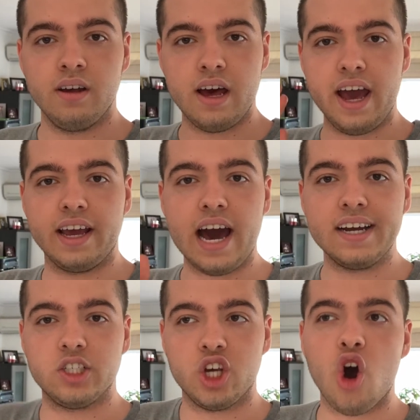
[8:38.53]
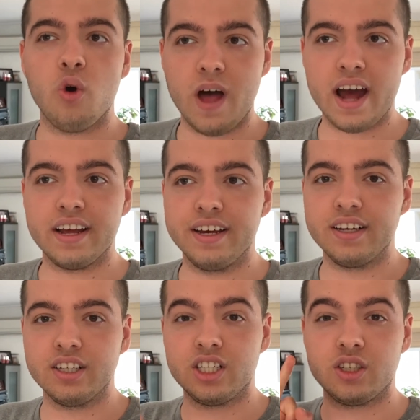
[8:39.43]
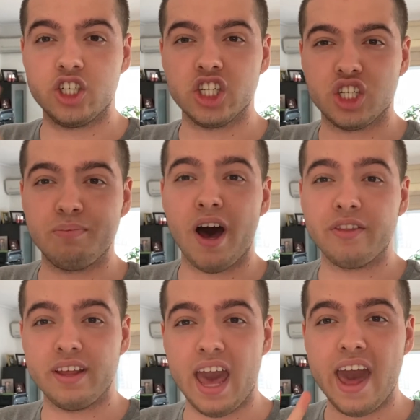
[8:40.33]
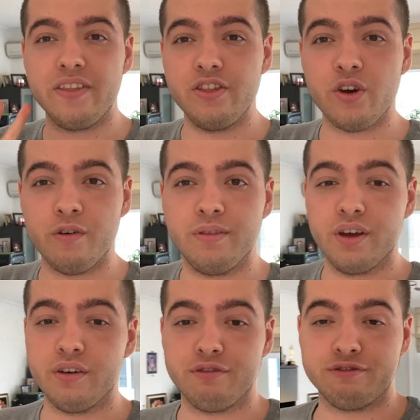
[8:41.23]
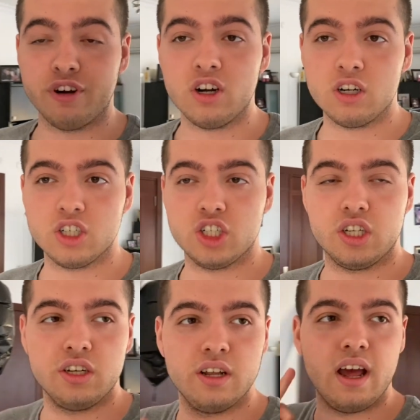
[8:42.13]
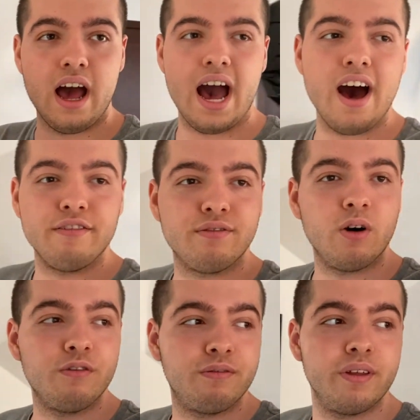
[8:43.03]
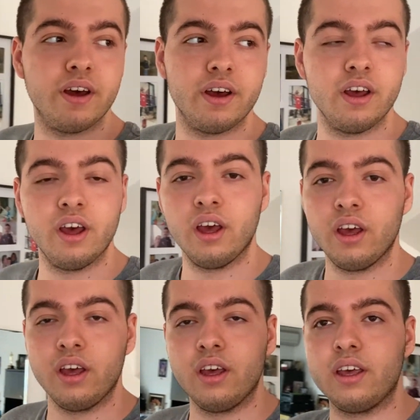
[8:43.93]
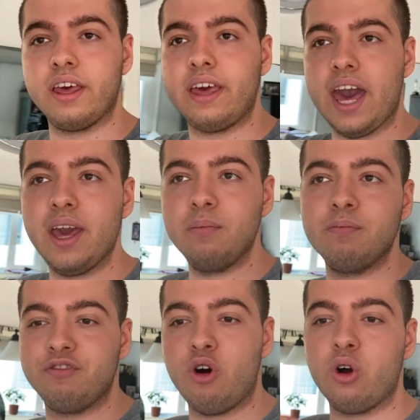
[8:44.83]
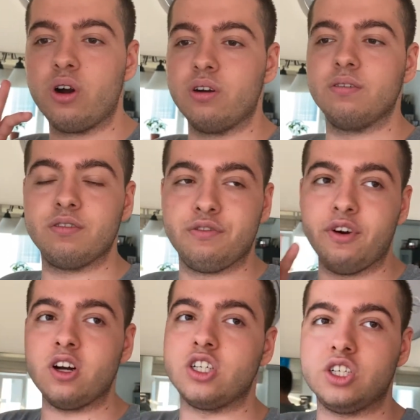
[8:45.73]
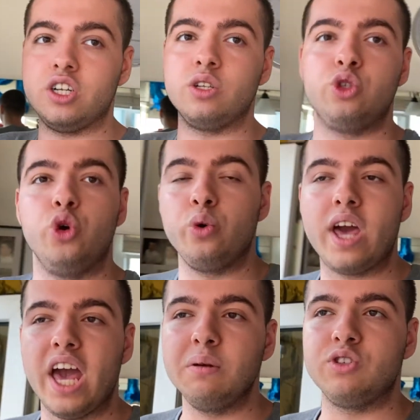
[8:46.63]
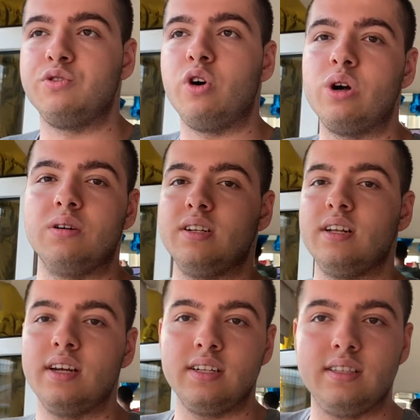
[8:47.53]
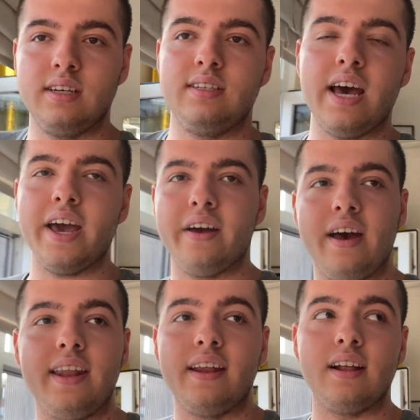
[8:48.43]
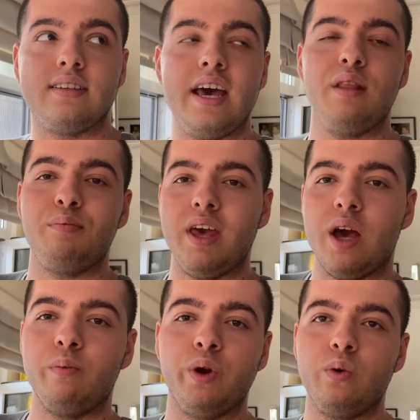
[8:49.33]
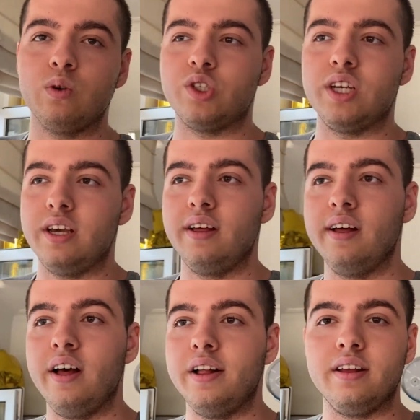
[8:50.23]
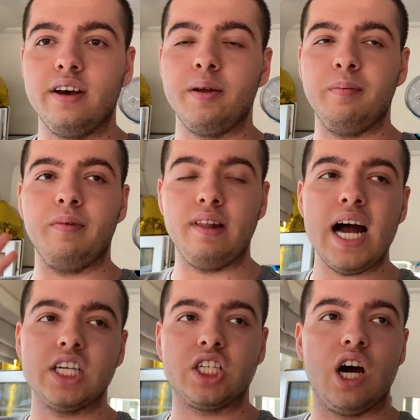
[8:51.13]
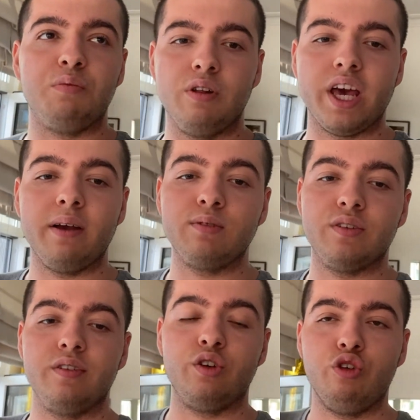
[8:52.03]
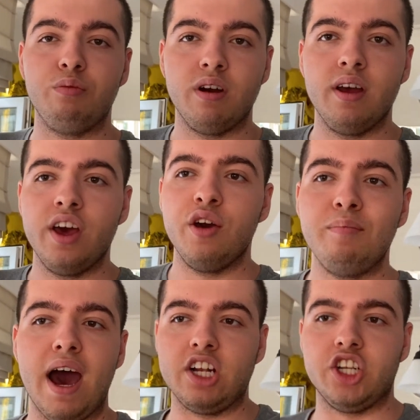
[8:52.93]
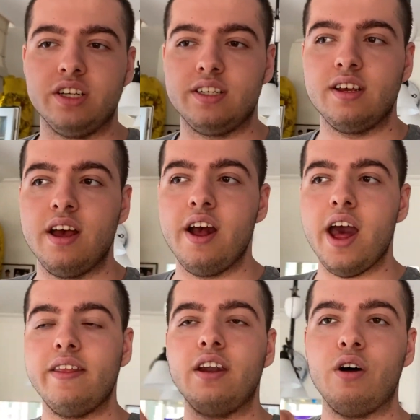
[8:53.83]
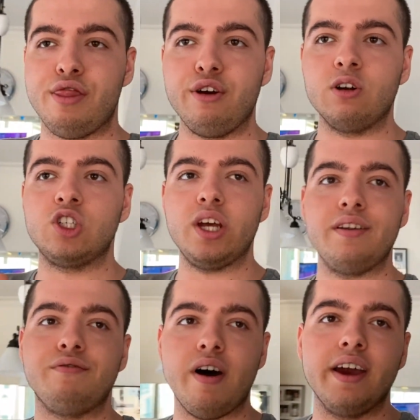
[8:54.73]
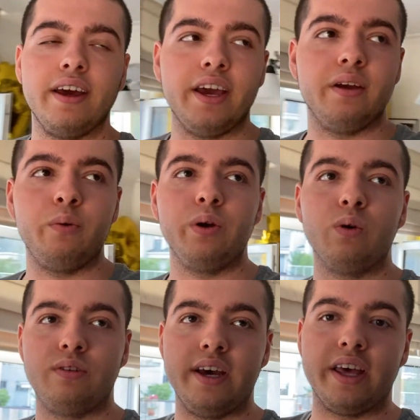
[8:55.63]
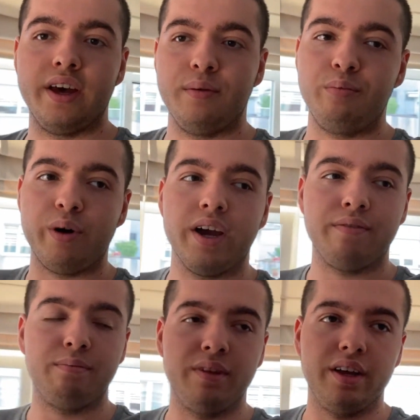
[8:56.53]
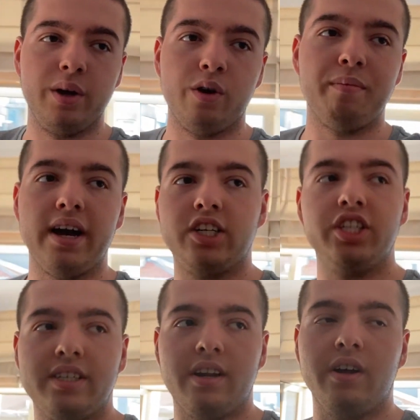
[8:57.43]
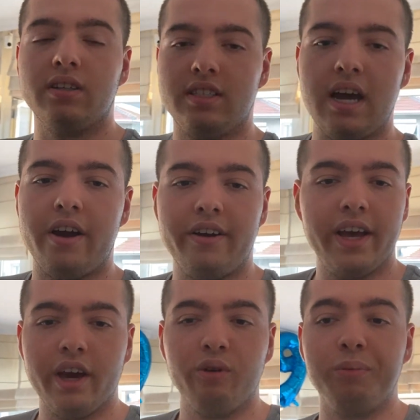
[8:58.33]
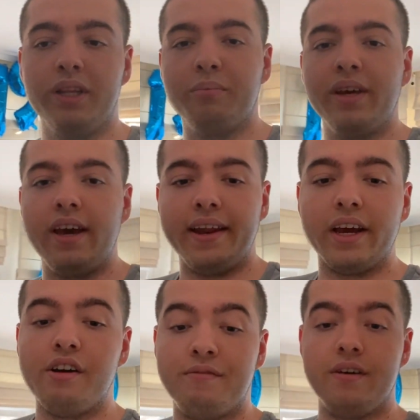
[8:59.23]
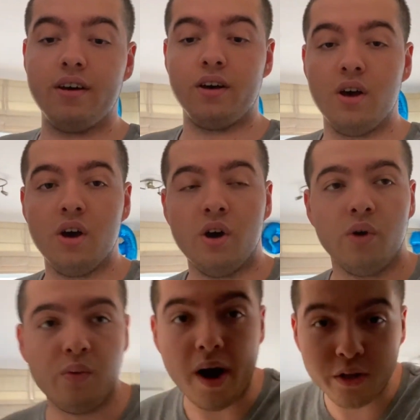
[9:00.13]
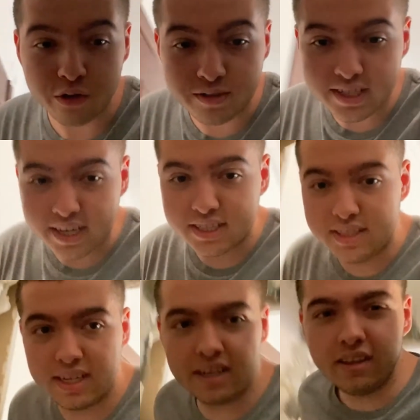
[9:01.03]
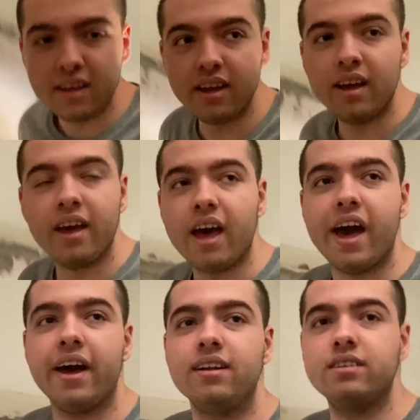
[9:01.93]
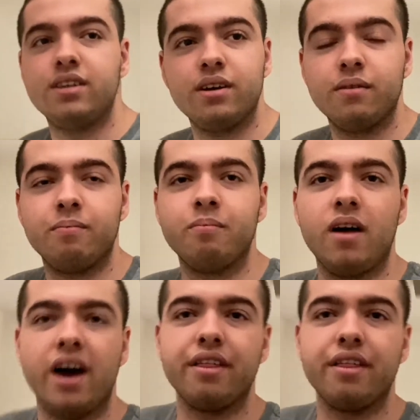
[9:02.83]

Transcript: And guys, so that is just about the end of the first half of the game for the first two games for today. And then at 10 p.m., we will see the last couple of games of the group matches. And then on Thursday and Friday, we will take a break from the Euro matches. And on Saturday, it will be the beginning of the round of 16. And I